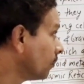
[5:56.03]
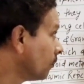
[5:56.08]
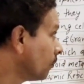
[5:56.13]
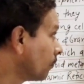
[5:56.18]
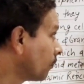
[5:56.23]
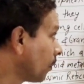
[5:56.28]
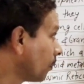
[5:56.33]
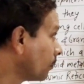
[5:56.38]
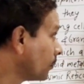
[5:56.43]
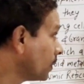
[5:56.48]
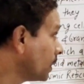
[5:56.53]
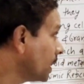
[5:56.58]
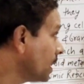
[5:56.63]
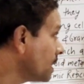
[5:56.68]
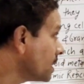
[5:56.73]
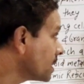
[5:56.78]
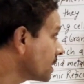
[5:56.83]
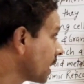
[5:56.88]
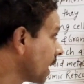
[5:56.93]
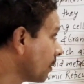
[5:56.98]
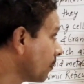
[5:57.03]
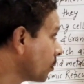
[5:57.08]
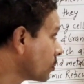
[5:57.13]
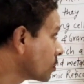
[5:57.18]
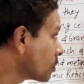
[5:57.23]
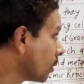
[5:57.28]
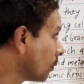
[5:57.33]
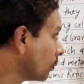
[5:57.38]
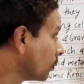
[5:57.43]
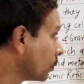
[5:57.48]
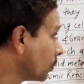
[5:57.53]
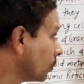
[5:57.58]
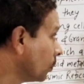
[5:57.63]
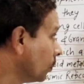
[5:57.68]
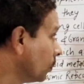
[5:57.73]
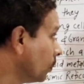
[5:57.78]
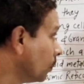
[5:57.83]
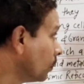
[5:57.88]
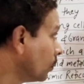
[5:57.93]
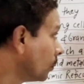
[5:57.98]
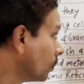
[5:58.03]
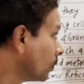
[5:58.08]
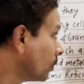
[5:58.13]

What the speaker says: from this ribosome to